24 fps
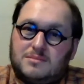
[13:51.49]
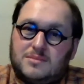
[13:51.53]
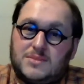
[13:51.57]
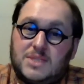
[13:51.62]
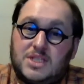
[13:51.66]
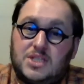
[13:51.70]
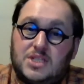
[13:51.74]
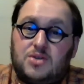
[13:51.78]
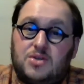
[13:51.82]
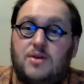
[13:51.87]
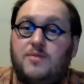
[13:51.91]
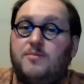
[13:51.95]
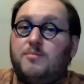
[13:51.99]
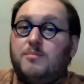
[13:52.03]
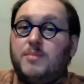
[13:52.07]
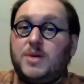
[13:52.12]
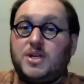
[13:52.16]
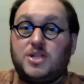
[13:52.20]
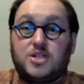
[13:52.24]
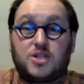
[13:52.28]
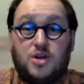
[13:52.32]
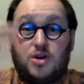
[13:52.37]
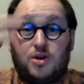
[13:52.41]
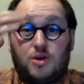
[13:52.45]
this sort of
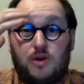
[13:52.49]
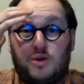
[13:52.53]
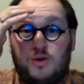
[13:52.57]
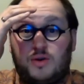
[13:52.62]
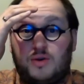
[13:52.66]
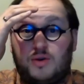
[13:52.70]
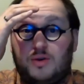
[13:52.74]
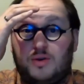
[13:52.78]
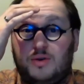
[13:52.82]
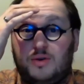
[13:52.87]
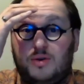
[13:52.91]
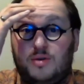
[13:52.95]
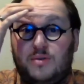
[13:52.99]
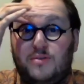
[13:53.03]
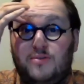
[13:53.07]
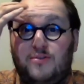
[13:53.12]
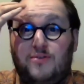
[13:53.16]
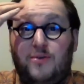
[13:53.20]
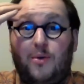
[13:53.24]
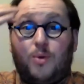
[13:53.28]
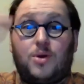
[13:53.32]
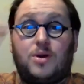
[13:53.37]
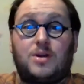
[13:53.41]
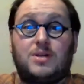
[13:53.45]
maternal
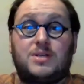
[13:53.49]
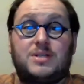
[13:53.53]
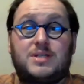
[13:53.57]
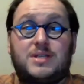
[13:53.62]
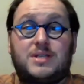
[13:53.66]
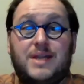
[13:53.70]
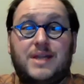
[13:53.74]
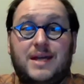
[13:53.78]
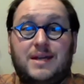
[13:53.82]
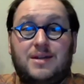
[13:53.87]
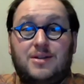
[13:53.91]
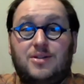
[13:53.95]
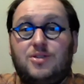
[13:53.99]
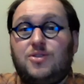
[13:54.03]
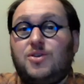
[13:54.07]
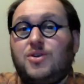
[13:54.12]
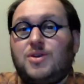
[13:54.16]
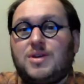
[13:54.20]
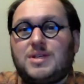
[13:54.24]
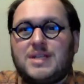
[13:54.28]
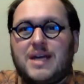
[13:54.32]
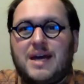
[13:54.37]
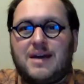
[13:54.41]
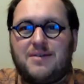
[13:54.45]
force that
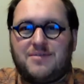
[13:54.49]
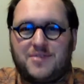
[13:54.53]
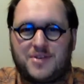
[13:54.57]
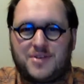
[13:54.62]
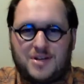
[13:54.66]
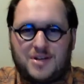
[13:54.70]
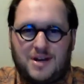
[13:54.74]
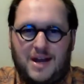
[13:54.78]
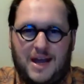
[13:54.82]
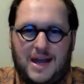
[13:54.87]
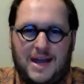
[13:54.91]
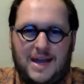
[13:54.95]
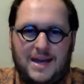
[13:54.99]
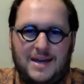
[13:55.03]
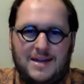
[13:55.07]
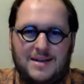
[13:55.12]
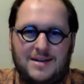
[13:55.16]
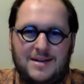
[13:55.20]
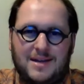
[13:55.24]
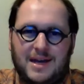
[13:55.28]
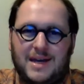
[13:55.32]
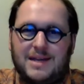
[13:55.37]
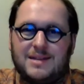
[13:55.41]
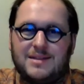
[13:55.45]
looks after
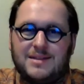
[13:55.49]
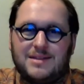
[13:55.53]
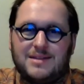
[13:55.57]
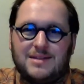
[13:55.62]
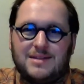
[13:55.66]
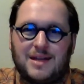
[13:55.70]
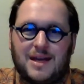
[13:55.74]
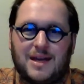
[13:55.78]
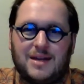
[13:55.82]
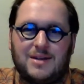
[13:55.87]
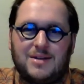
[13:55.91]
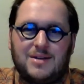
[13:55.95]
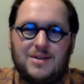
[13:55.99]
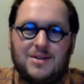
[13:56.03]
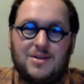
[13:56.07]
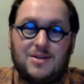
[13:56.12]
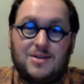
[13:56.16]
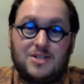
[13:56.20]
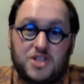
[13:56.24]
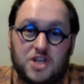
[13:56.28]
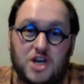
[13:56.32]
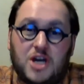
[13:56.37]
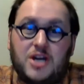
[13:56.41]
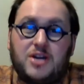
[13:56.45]
Anne and
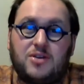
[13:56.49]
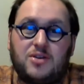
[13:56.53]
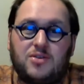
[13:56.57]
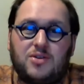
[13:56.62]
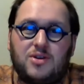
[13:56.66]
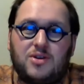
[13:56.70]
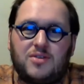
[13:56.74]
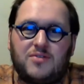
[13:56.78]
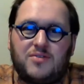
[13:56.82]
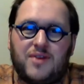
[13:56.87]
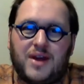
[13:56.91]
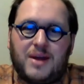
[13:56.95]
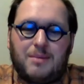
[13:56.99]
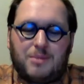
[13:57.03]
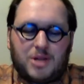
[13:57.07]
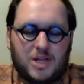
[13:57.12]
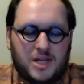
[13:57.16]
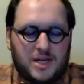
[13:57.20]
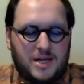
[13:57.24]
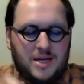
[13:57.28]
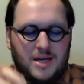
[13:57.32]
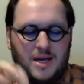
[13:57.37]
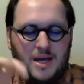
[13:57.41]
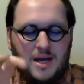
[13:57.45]
her childhood
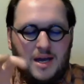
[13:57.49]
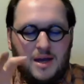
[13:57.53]
family.